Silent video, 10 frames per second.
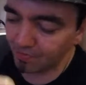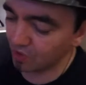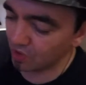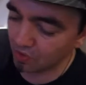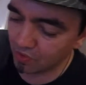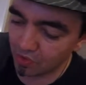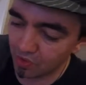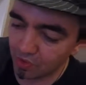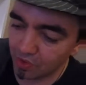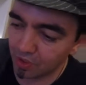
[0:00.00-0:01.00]

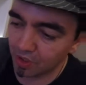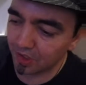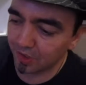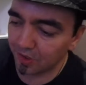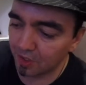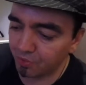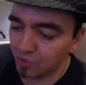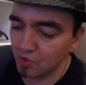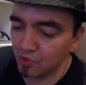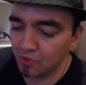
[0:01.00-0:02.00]
it's up
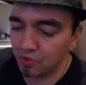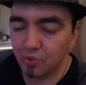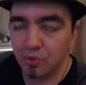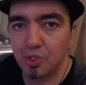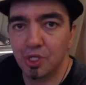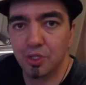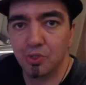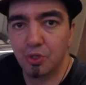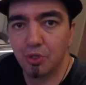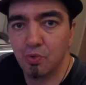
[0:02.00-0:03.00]
to you to
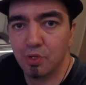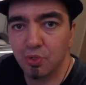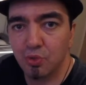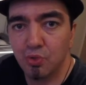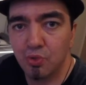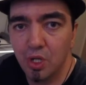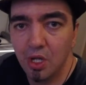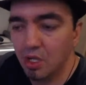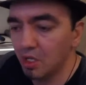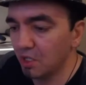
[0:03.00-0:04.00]
judge what you want to do.
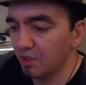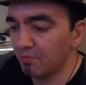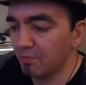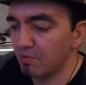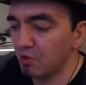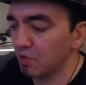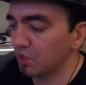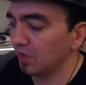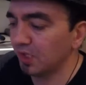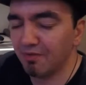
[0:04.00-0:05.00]
Maybe you
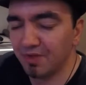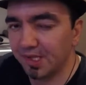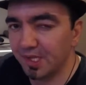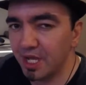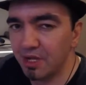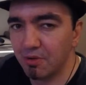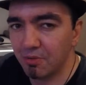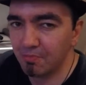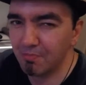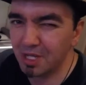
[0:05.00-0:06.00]
want to save the snake,
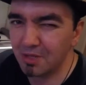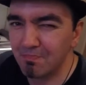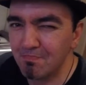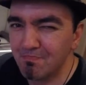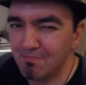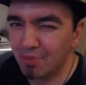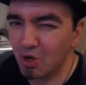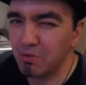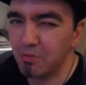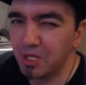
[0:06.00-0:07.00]
but
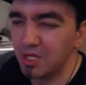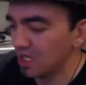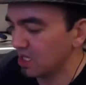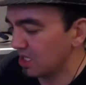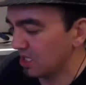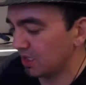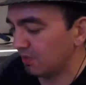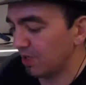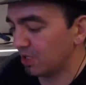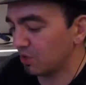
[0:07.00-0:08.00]
probably it's
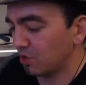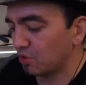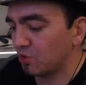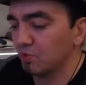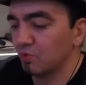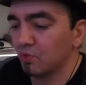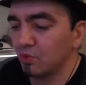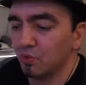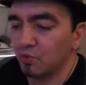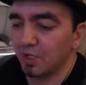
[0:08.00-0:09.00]
better not
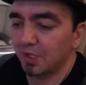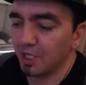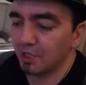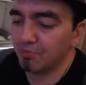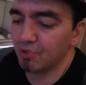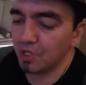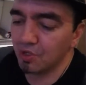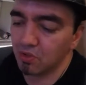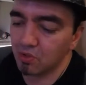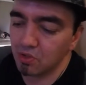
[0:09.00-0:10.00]
to trust that
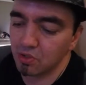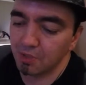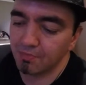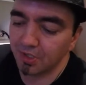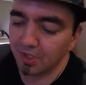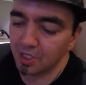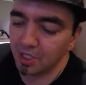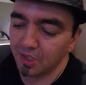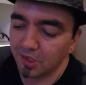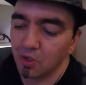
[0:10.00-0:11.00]
breeder or the person in
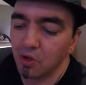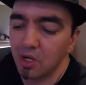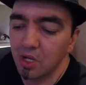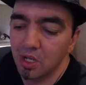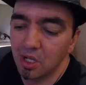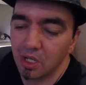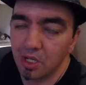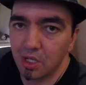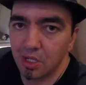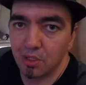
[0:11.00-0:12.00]
that store
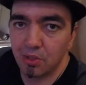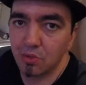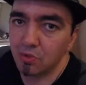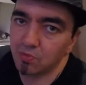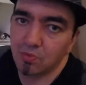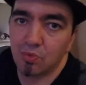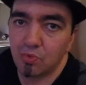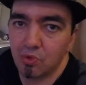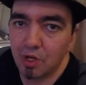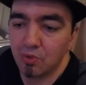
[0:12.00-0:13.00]
and
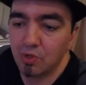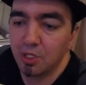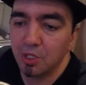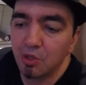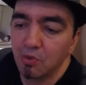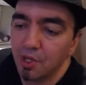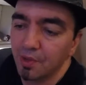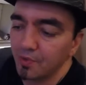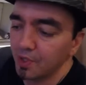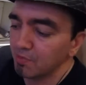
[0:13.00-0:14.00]
try to get another
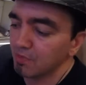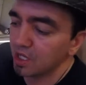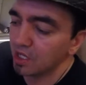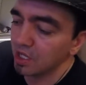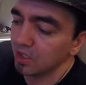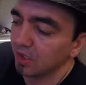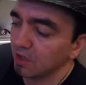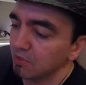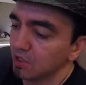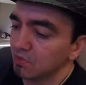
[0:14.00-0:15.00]
one. In my case,
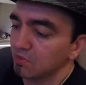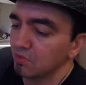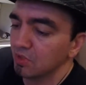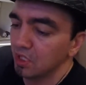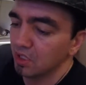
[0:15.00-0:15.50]
I've been